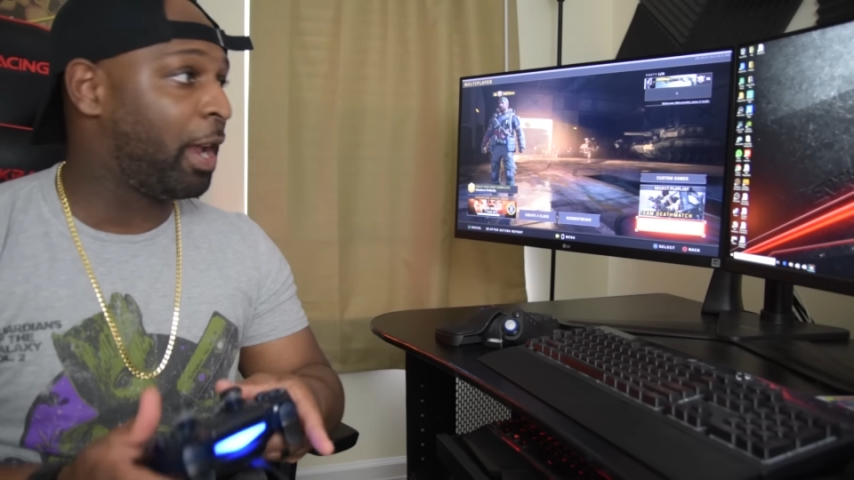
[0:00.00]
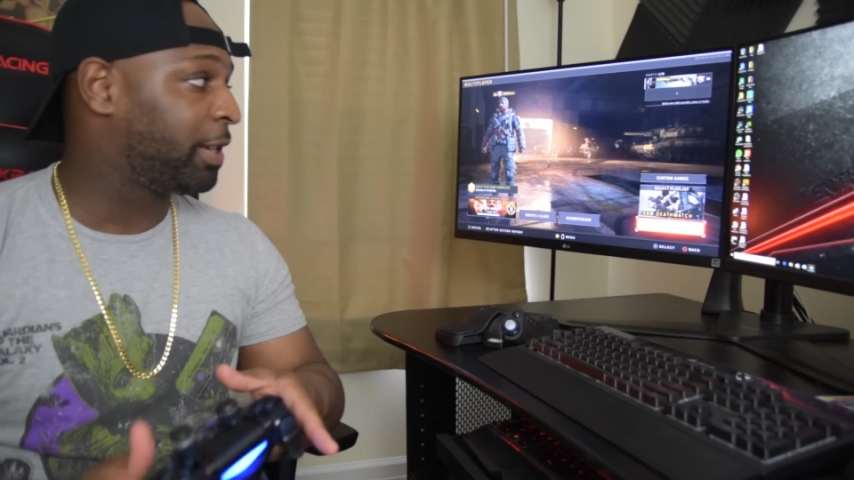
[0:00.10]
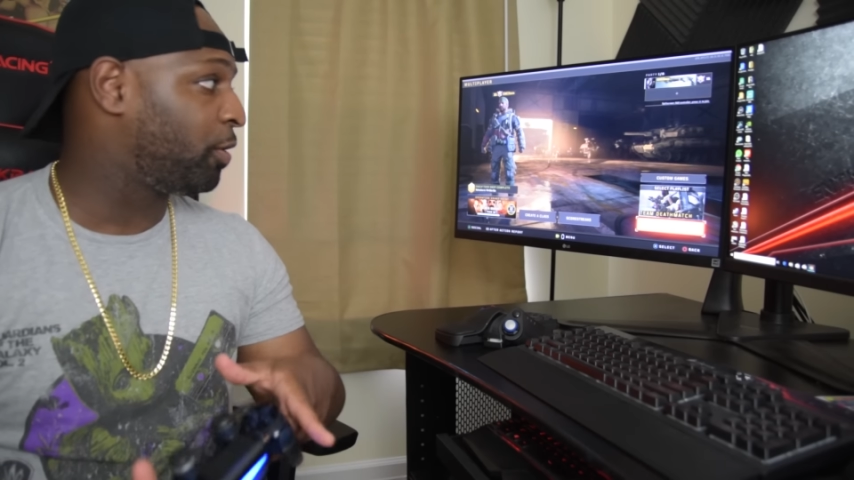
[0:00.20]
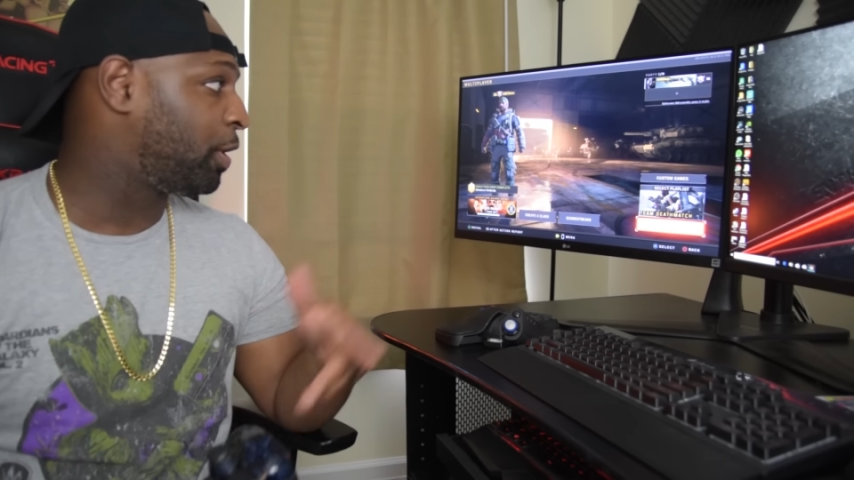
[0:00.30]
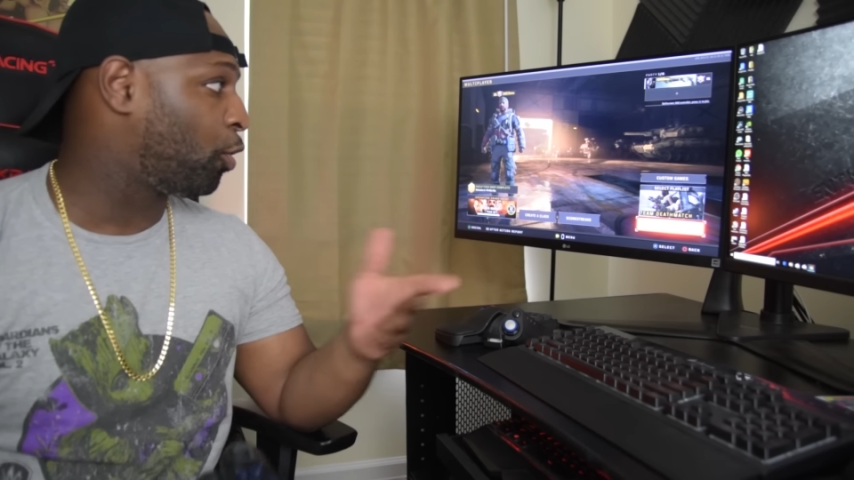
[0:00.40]

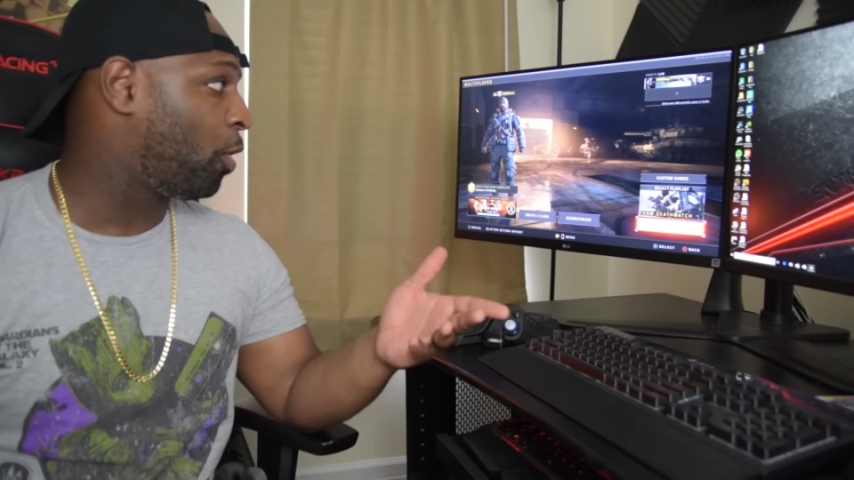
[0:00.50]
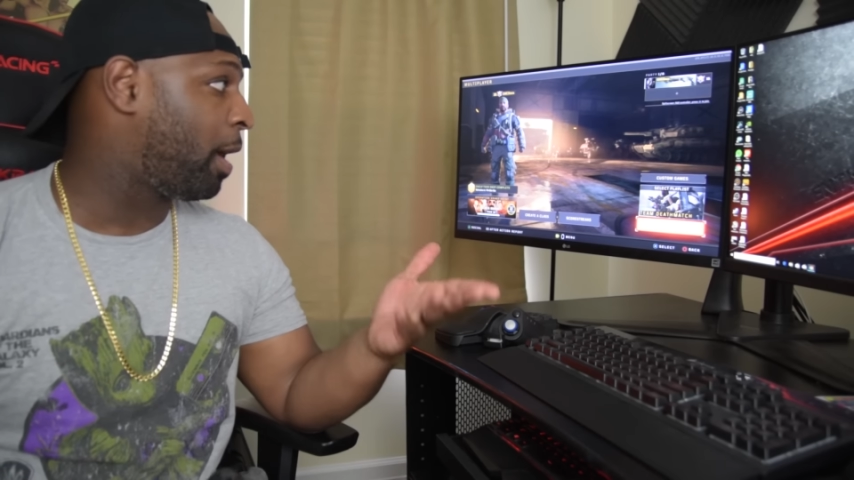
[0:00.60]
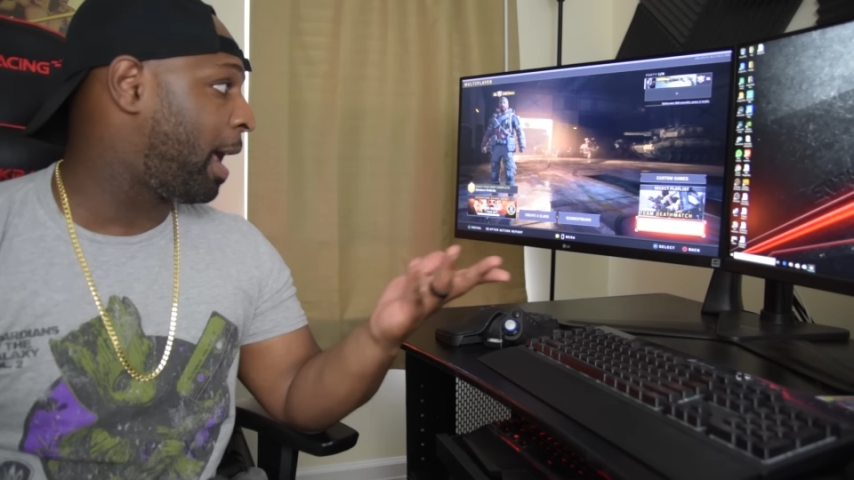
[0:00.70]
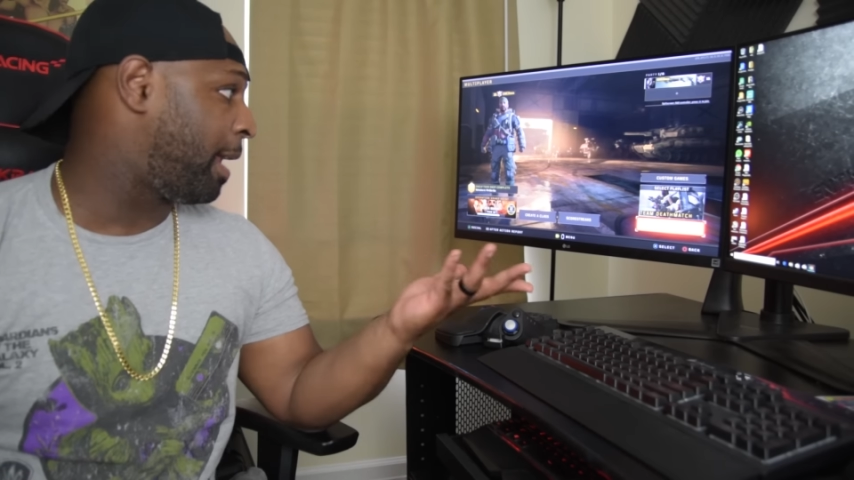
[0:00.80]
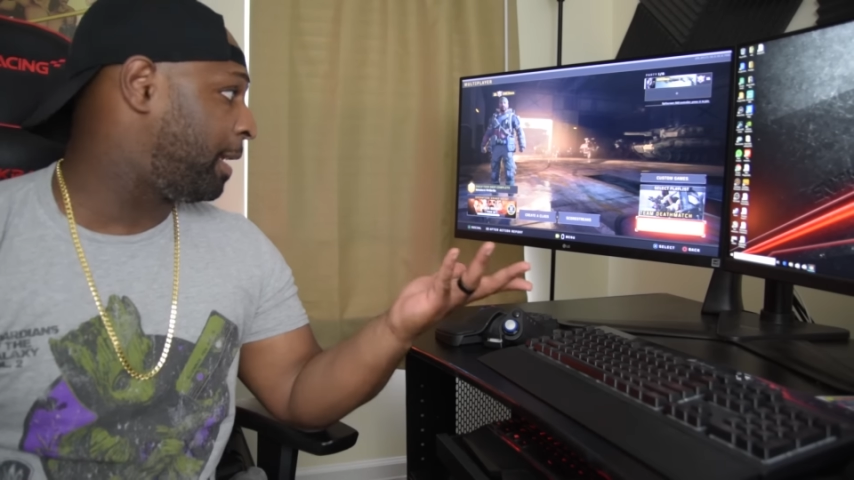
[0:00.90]
as you saw,
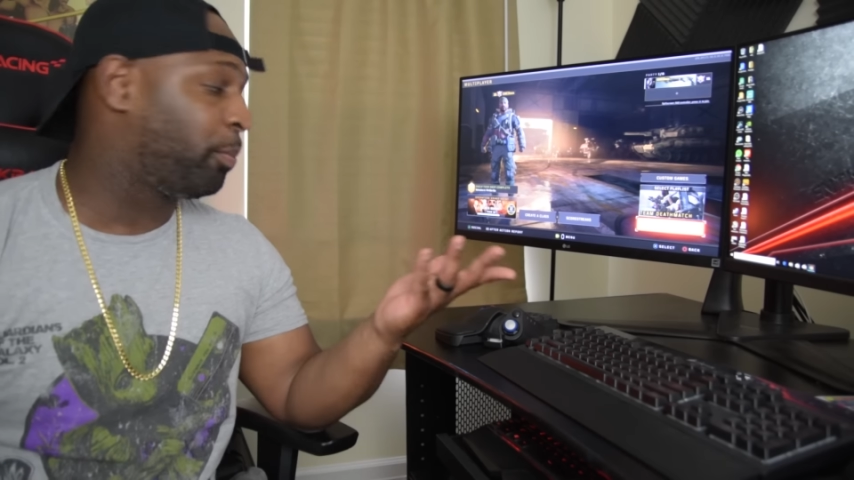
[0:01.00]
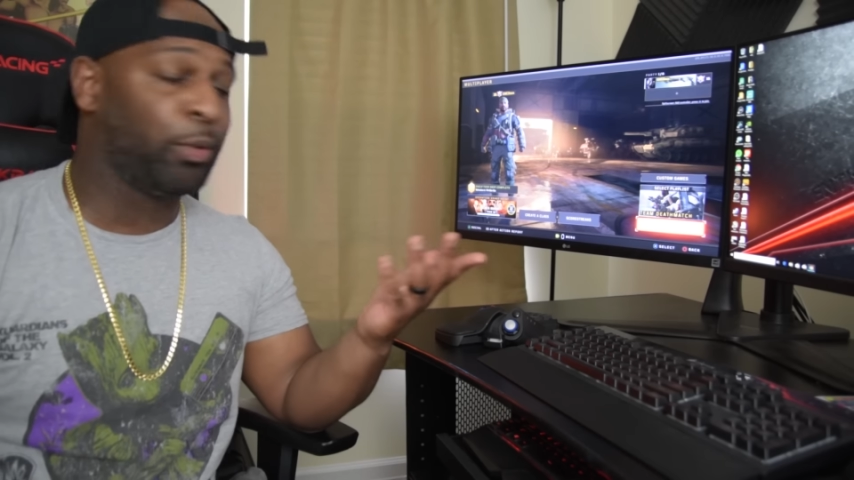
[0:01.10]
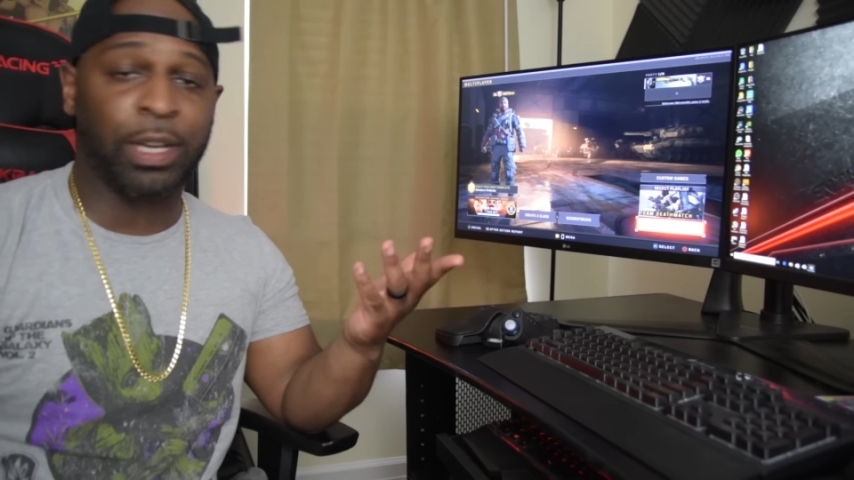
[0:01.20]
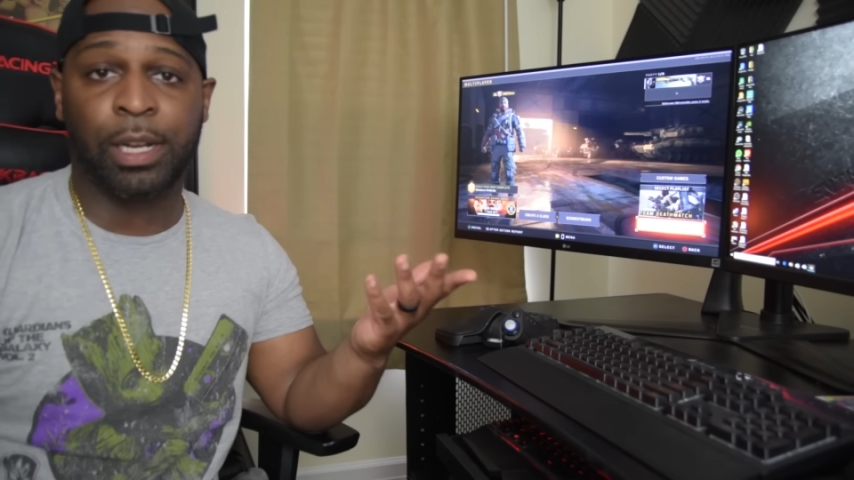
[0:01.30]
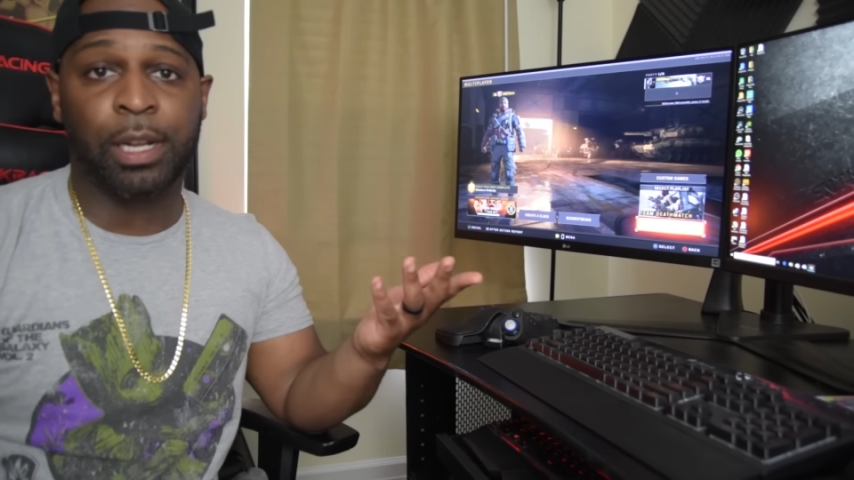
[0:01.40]
I did
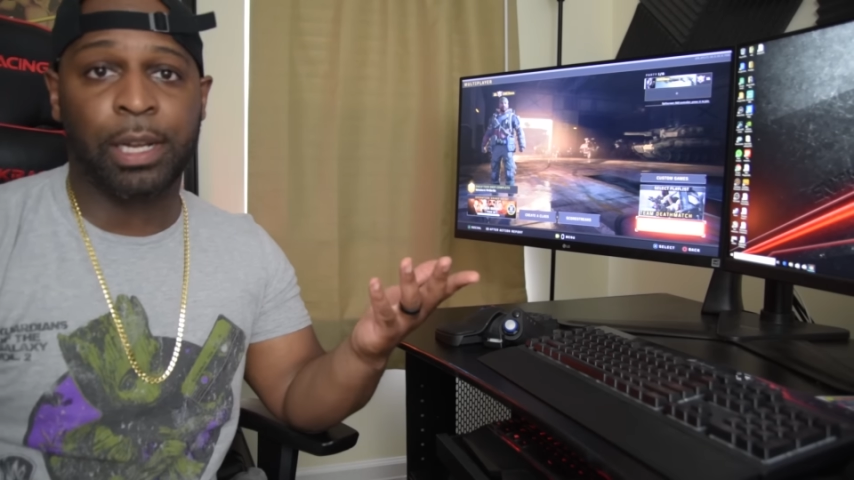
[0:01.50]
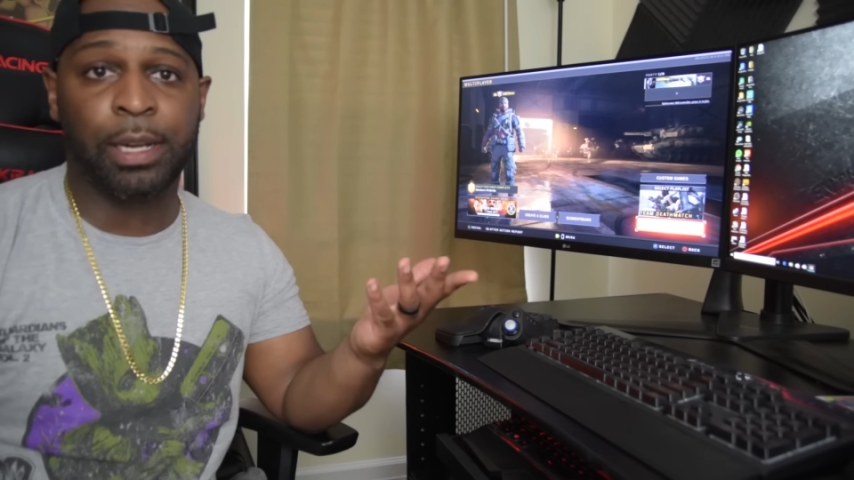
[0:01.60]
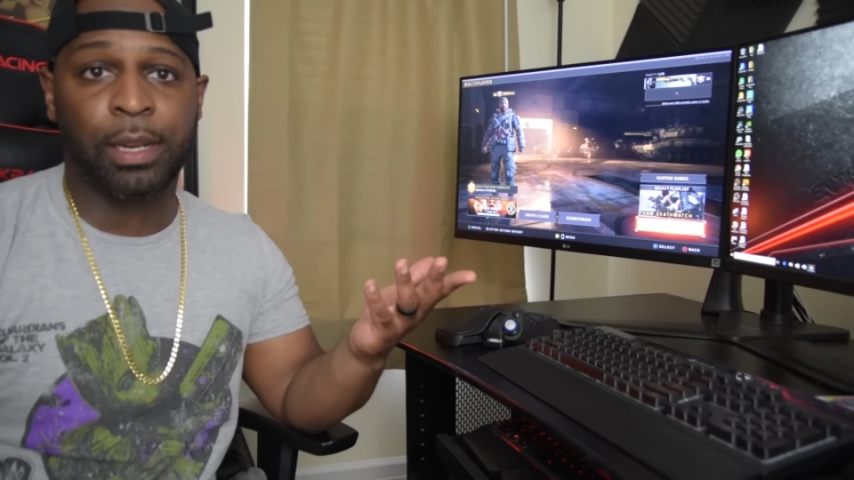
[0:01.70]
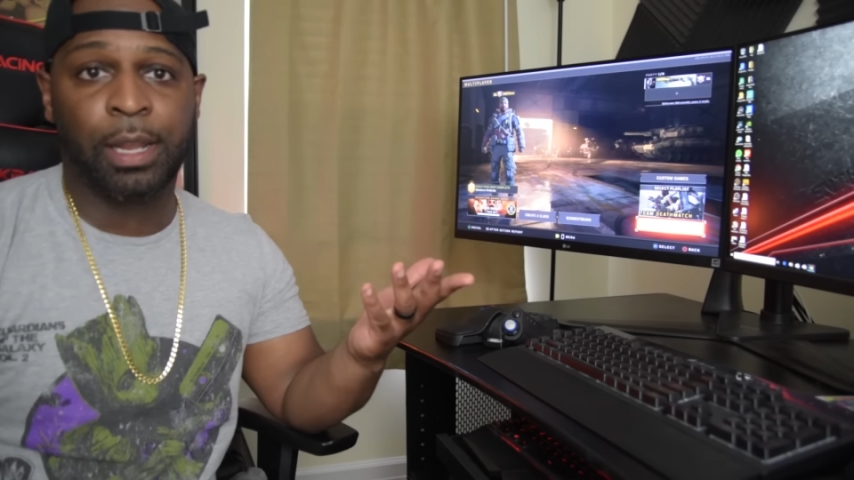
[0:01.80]
pretty good.